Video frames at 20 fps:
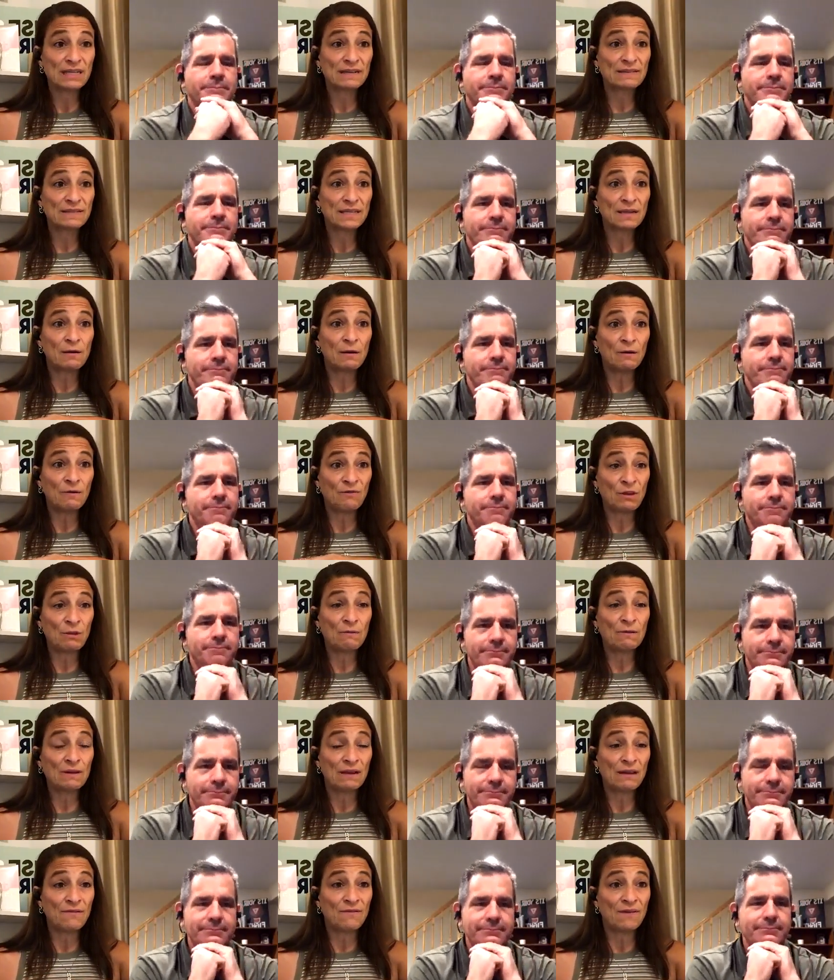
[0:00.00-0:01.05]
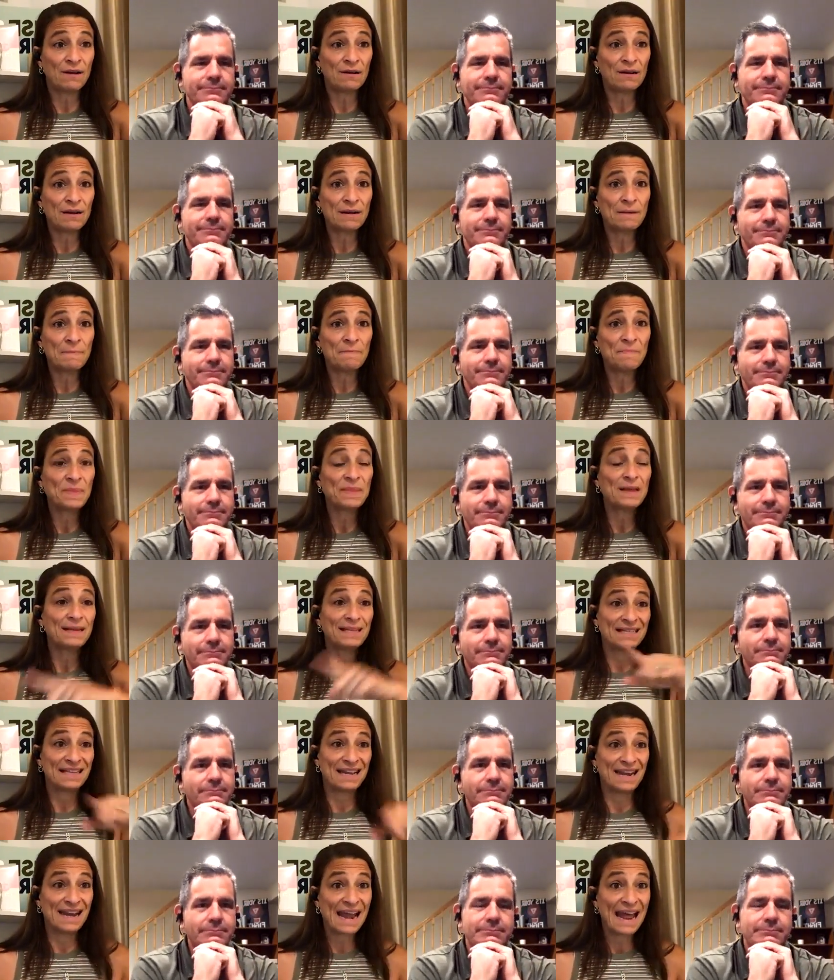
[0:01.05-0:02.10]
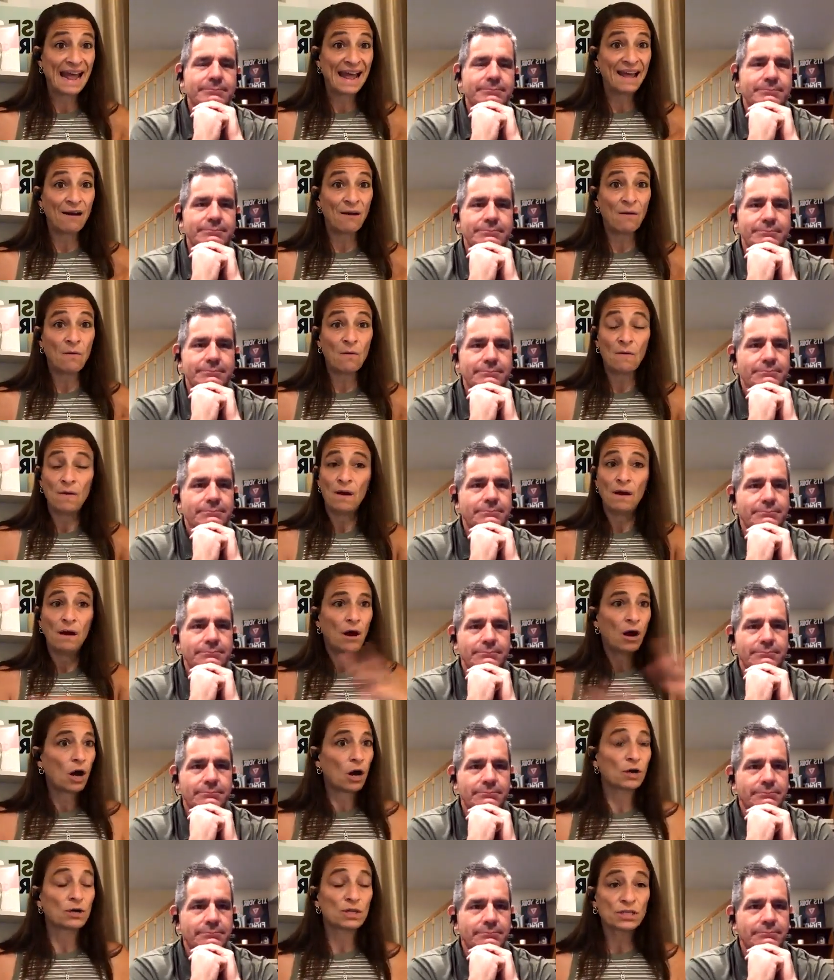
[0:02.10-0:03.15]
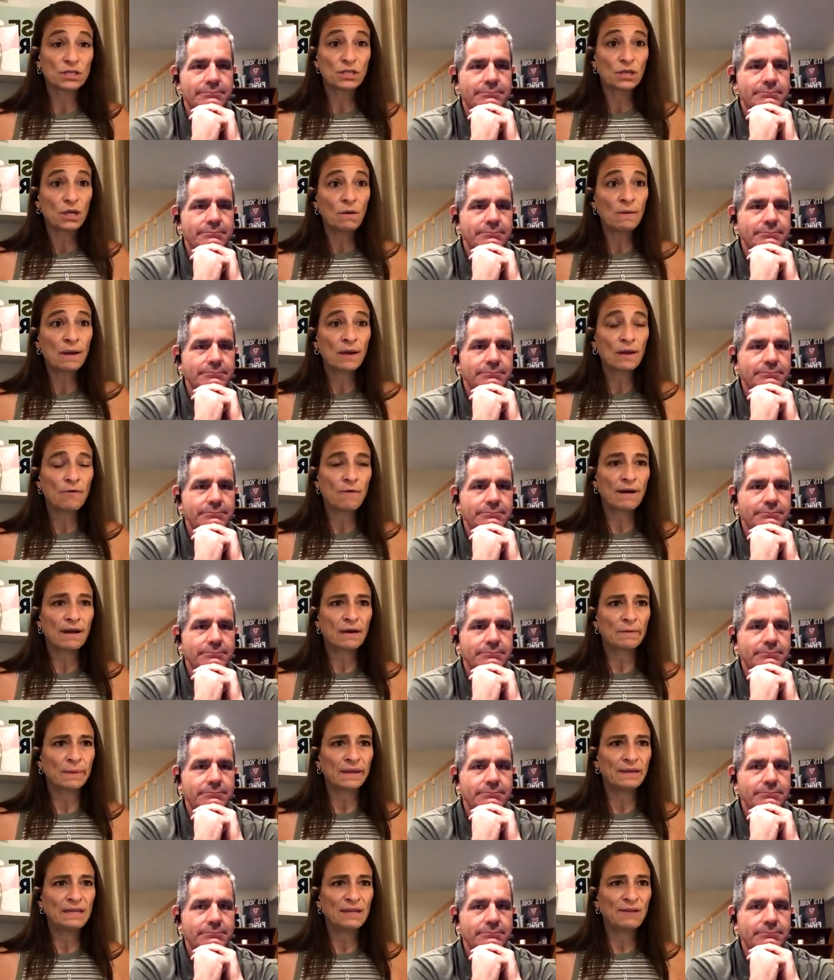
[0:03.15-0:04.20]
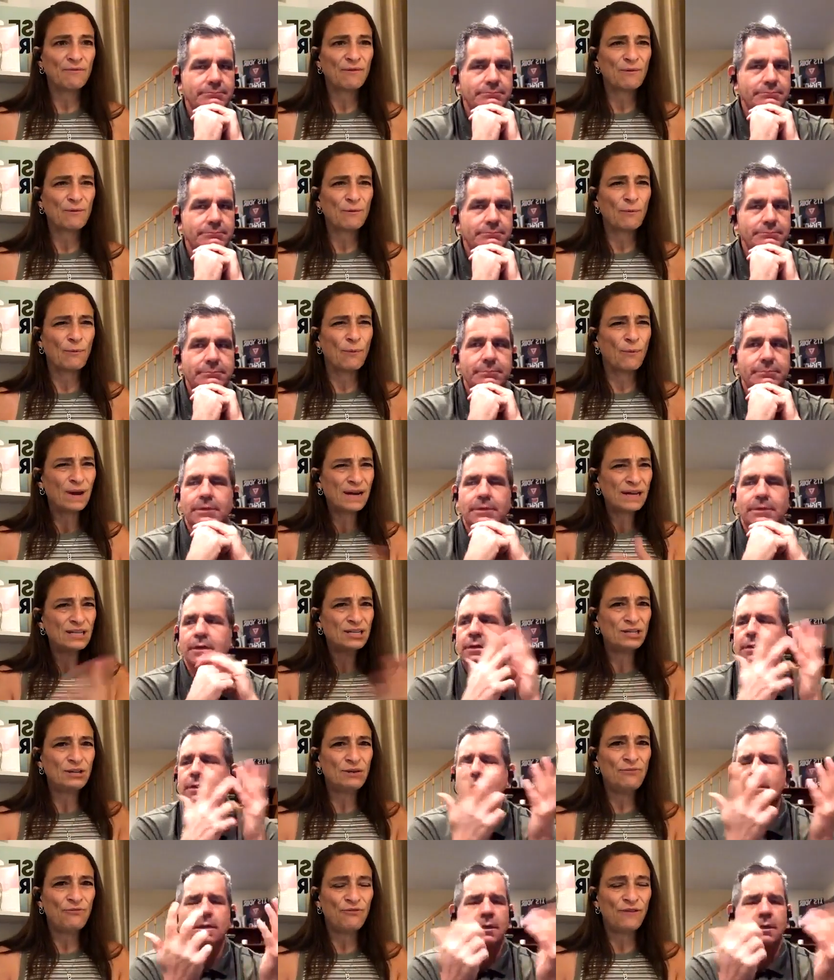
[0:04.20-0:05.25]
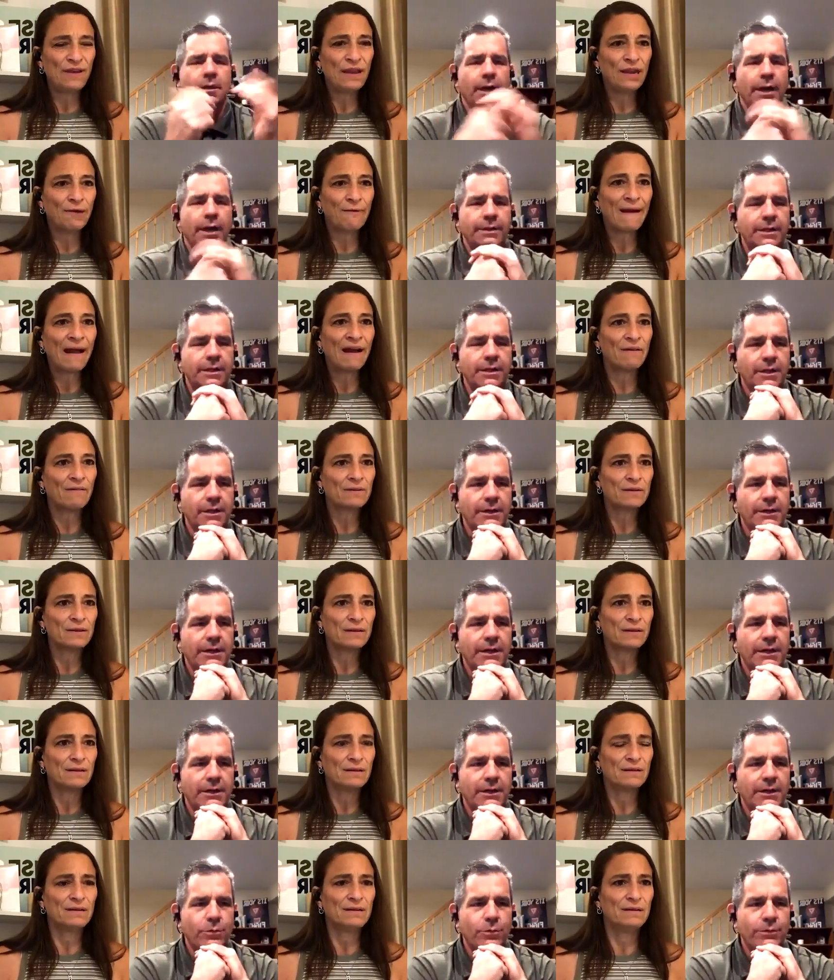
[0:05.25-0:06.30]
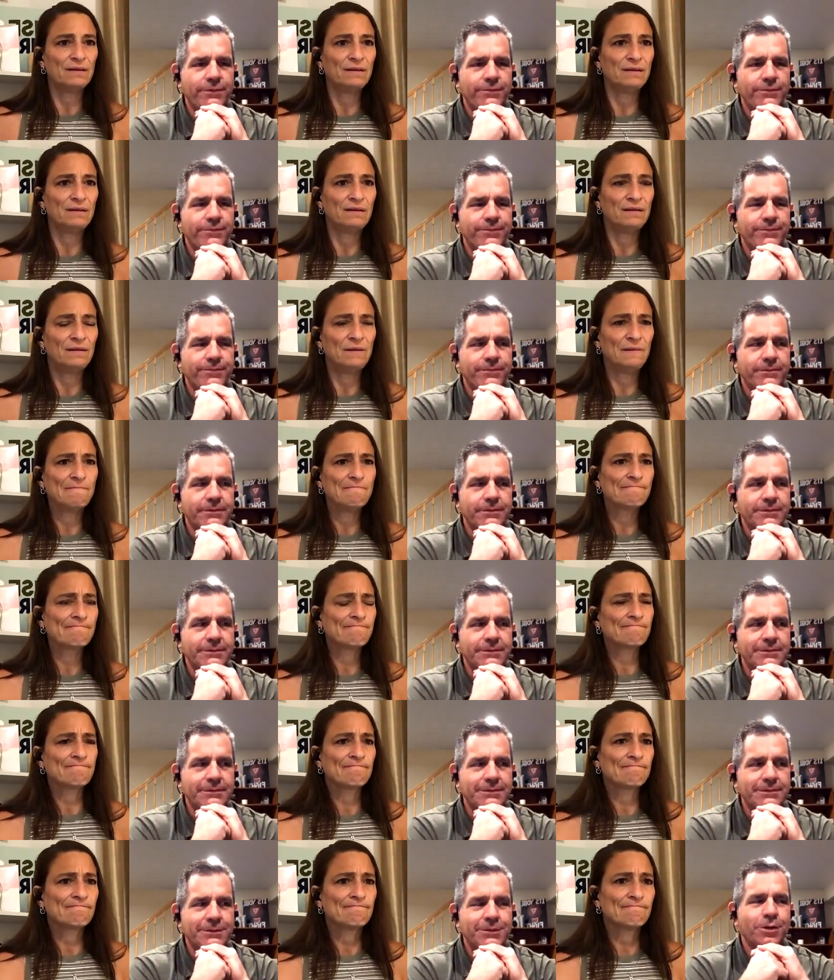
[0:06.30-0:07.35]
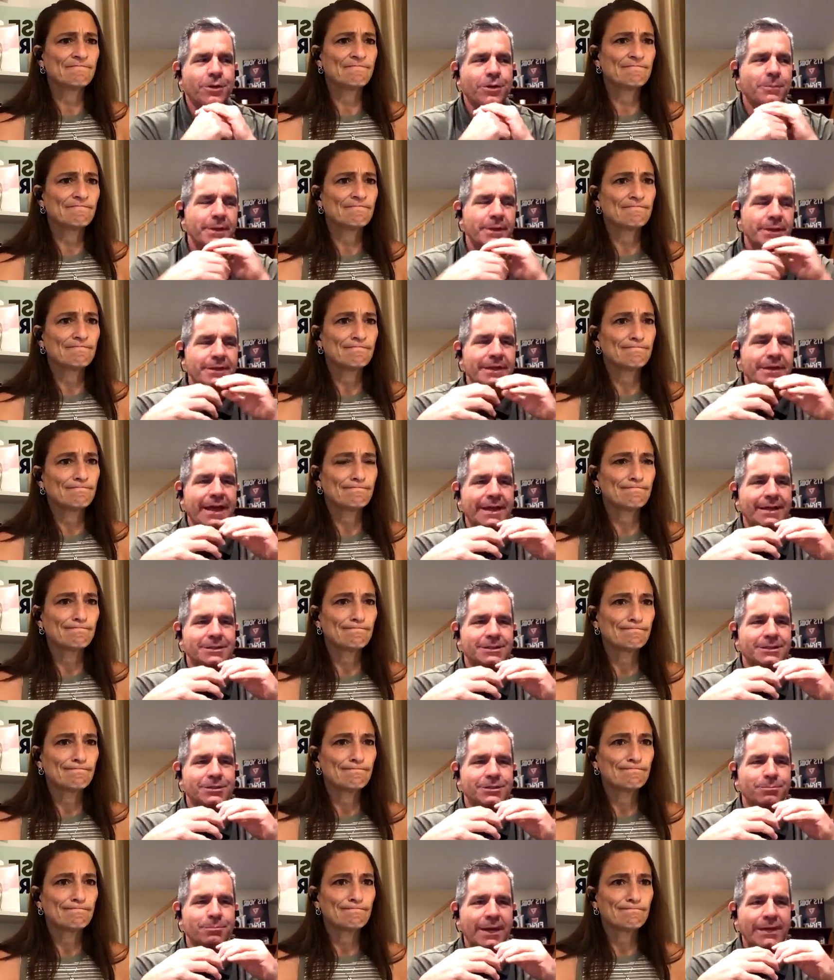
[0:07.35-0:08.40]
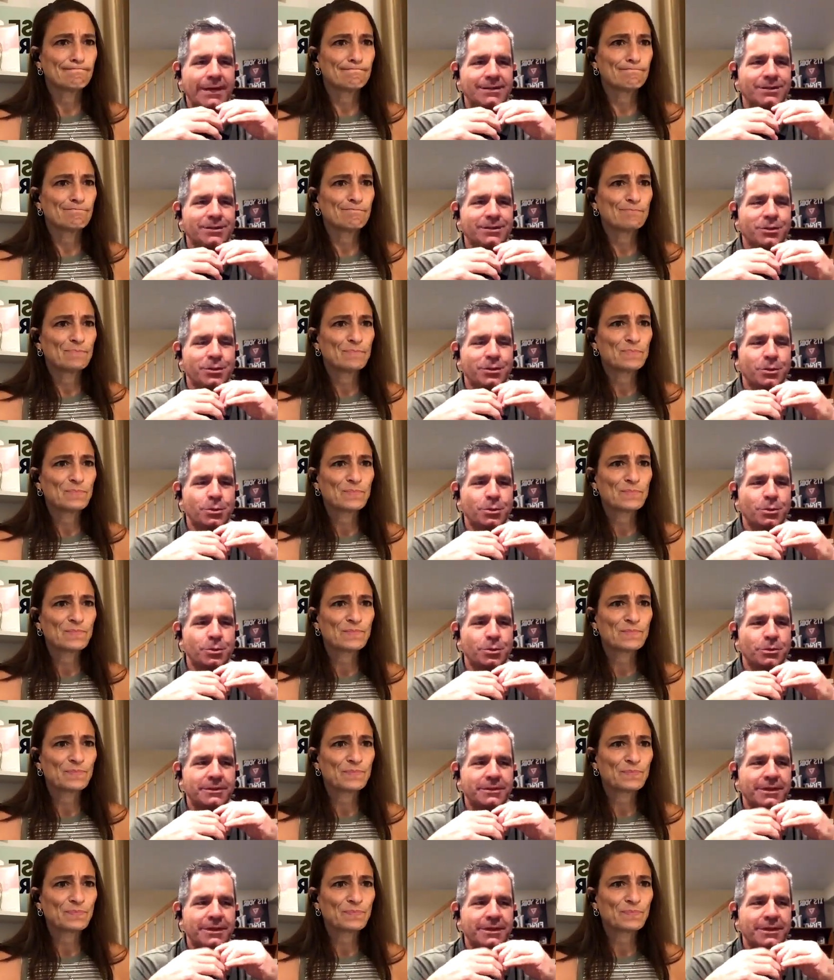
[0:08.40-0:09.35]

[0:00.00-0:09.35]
Speaker 1: I saw of you and Yvonne to now are so incredibly different. What did you figure out? I think
Speaker 2: out? Uh, we've determined that it's best to